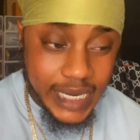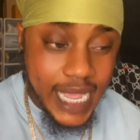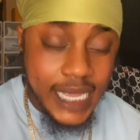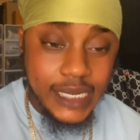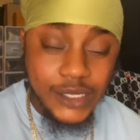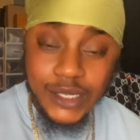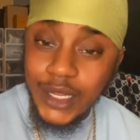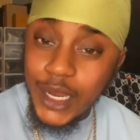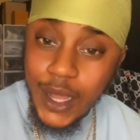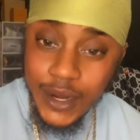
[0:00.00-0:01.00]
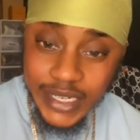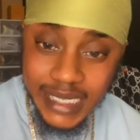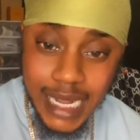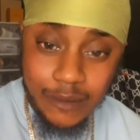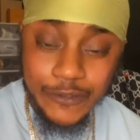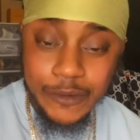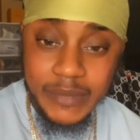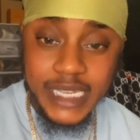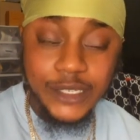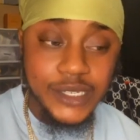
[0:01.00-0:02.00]
and took a longer time for
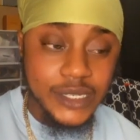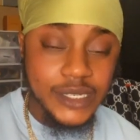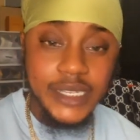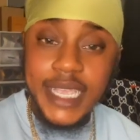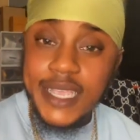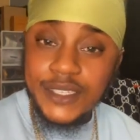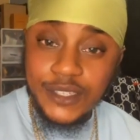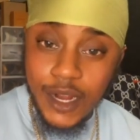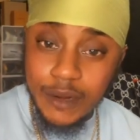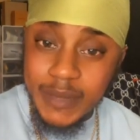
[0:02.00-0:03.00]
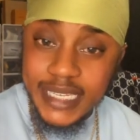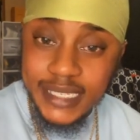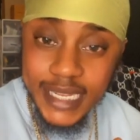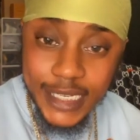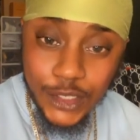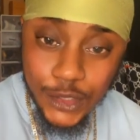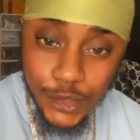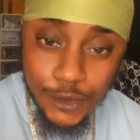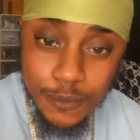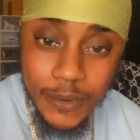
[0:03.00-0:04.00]
me to start my stage
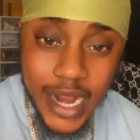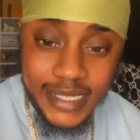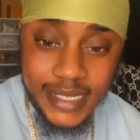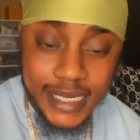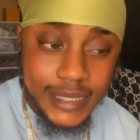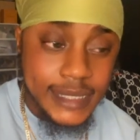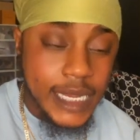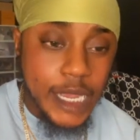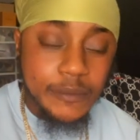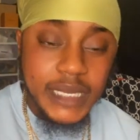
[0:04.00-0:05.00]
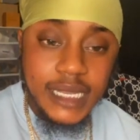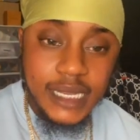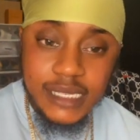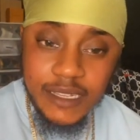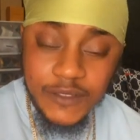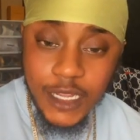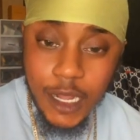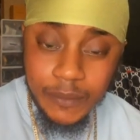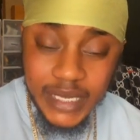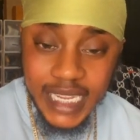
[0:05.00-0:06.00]
two process because of the
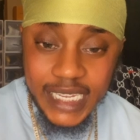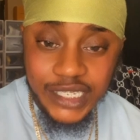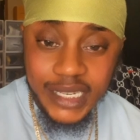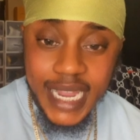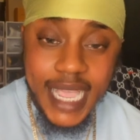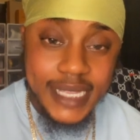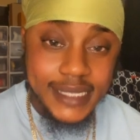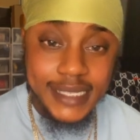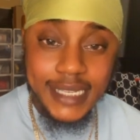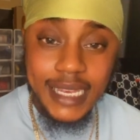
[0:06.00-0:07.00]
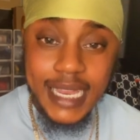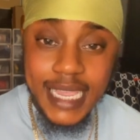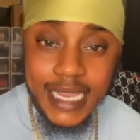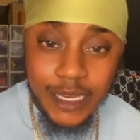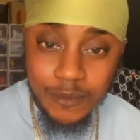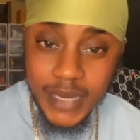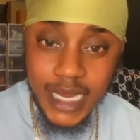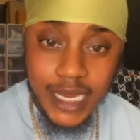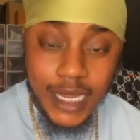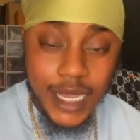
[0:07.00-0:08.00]
complication has delayed
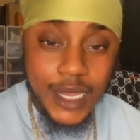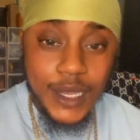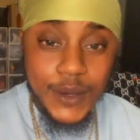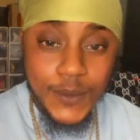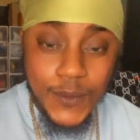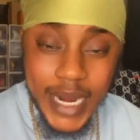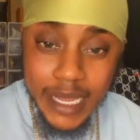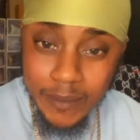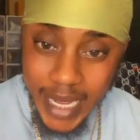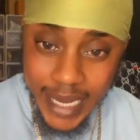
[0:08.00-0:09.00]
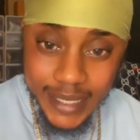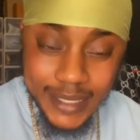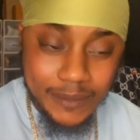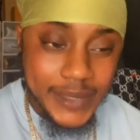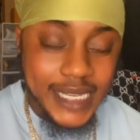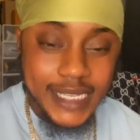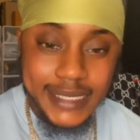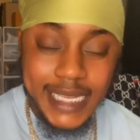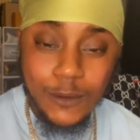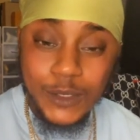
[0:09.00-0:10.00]
me way back, because
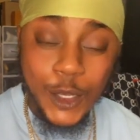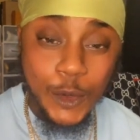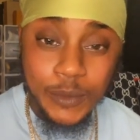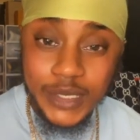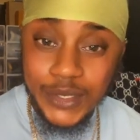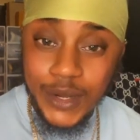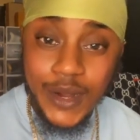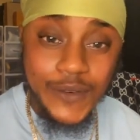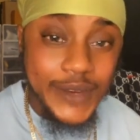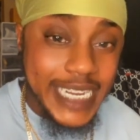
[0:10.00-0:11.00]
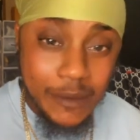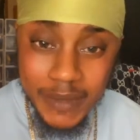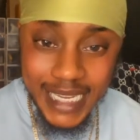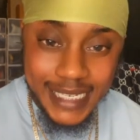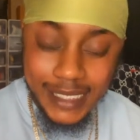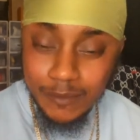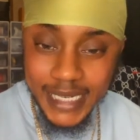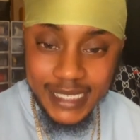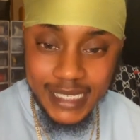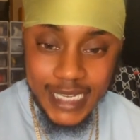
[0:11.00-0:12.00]
I was hoping to already be into my
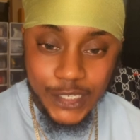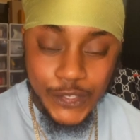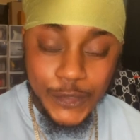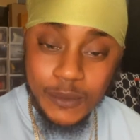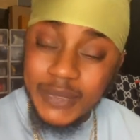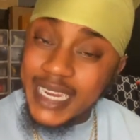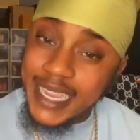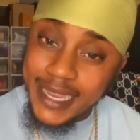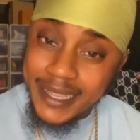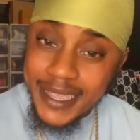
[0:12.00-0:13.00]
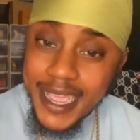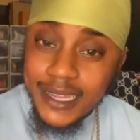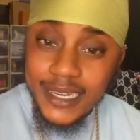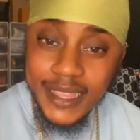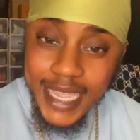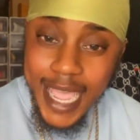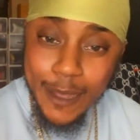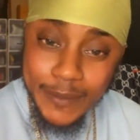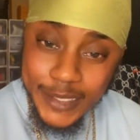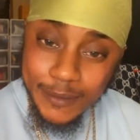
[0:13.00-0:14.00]
stage two. But hey, nothing
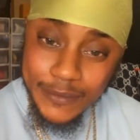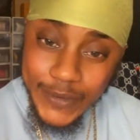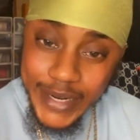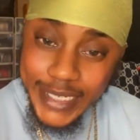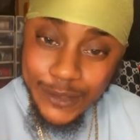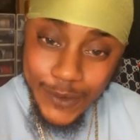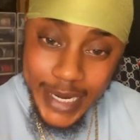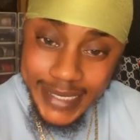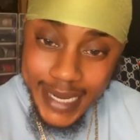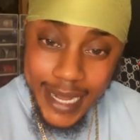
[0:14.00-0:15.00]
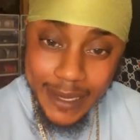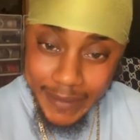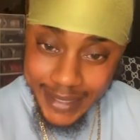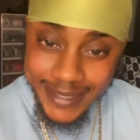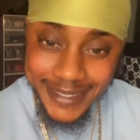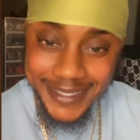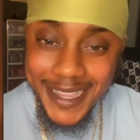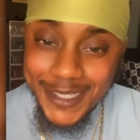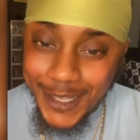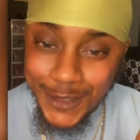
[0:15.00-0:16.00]
happens before its right timing,
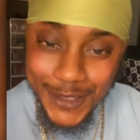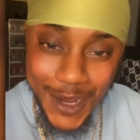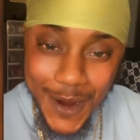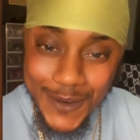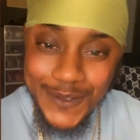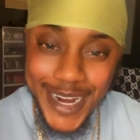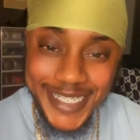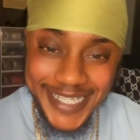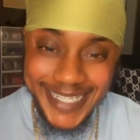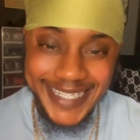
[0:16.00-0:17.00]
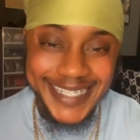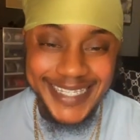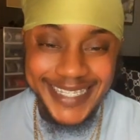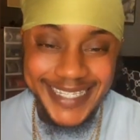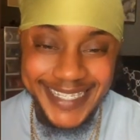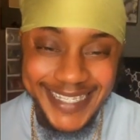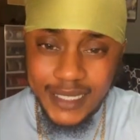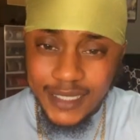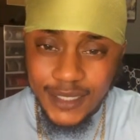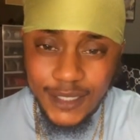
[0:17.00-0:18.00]
so don't rush it.
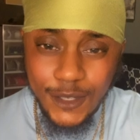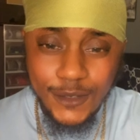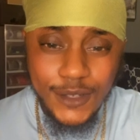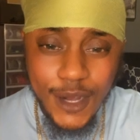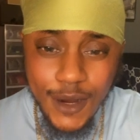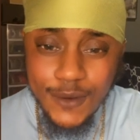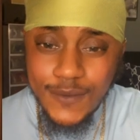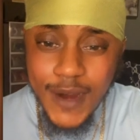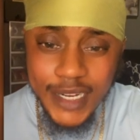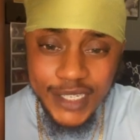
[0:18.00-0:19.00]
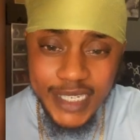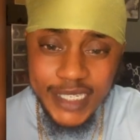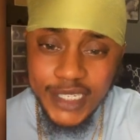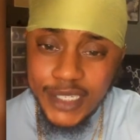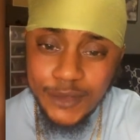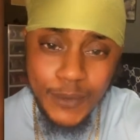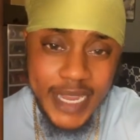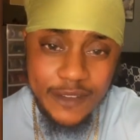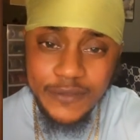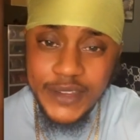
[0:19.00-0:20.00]
So don't rush it. Just
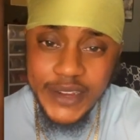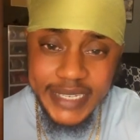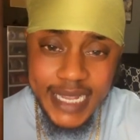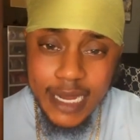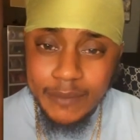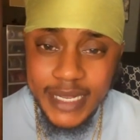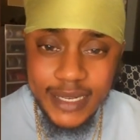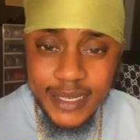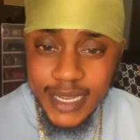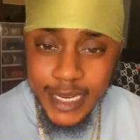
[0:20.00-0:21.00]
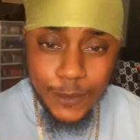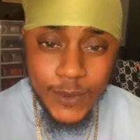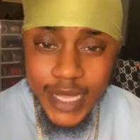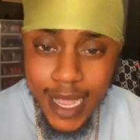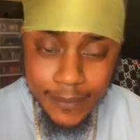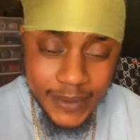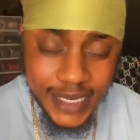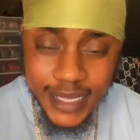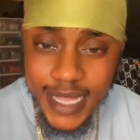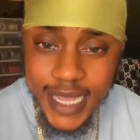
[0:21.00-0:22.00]
wait for your time and it will happen.
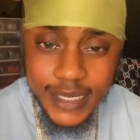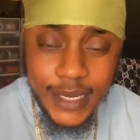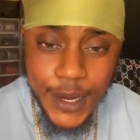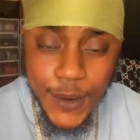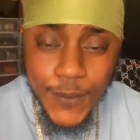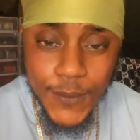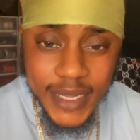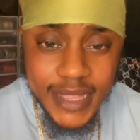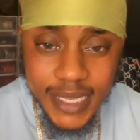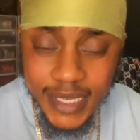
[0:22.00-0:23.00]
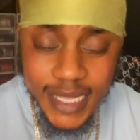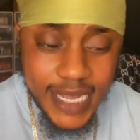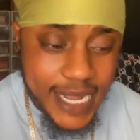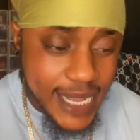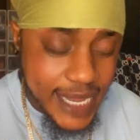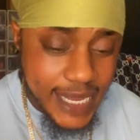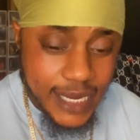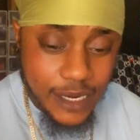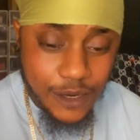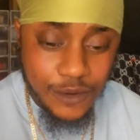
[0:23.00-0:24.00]
And that one thing that I
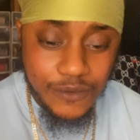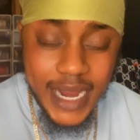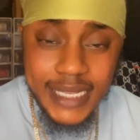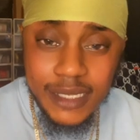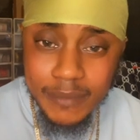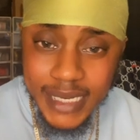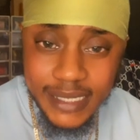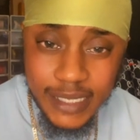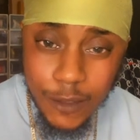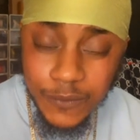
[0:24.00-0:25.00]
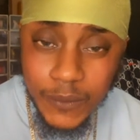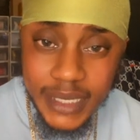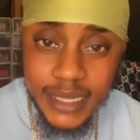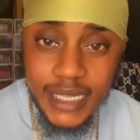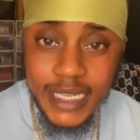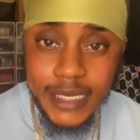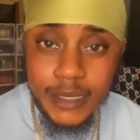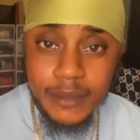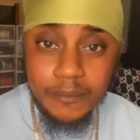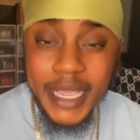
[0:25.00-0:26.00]
grasp myself with
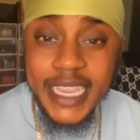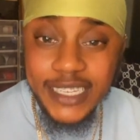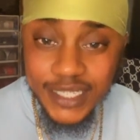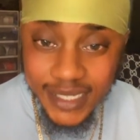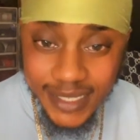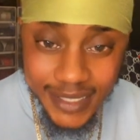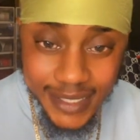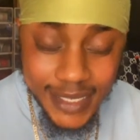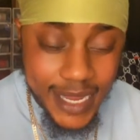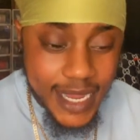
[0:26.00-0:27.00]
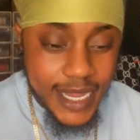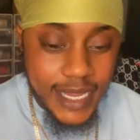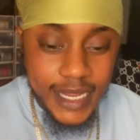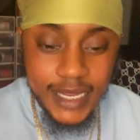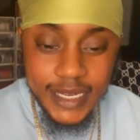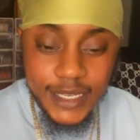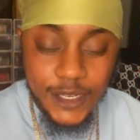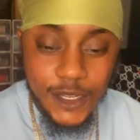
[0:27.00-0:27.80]
in patience. And